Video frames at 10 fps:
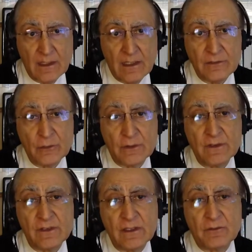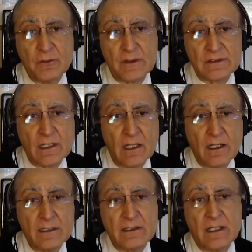As you can see from the
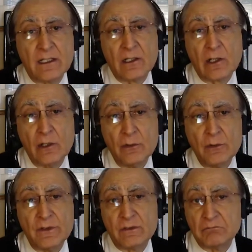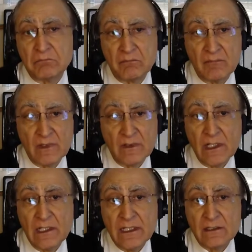slide, that includes the
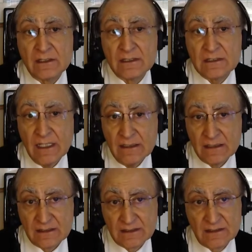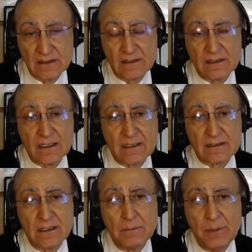legal status that
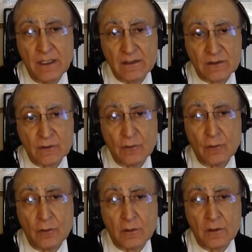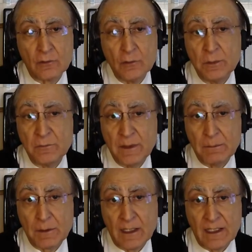a person or a group of
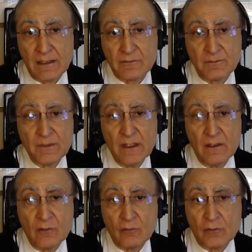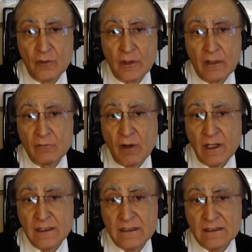people have, their
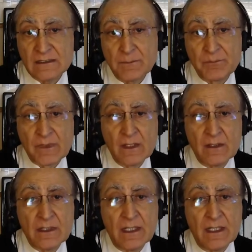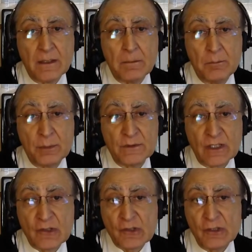rights, their
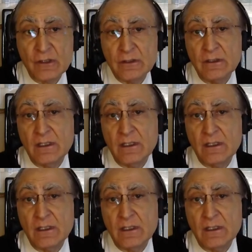position